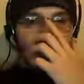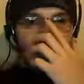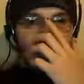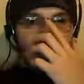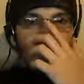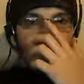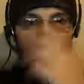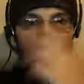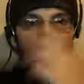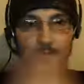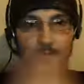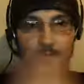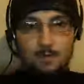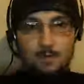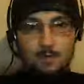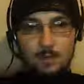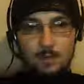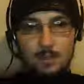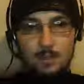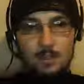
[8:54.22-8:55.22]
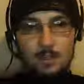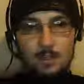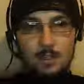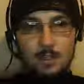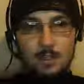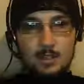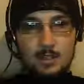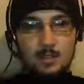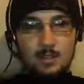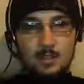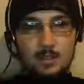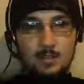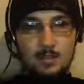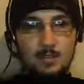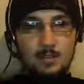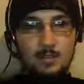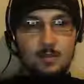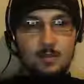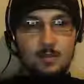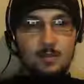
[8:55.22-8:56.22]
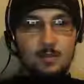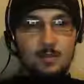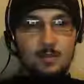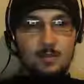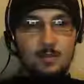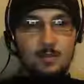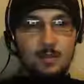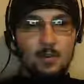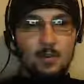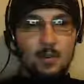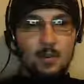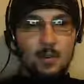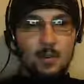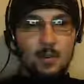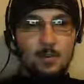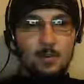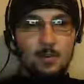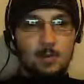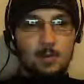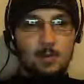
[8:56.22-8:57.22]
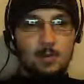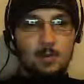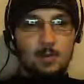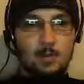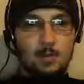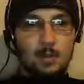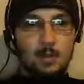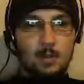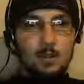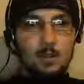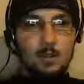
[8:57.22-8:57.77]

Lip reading: is see, for Jesus, for example,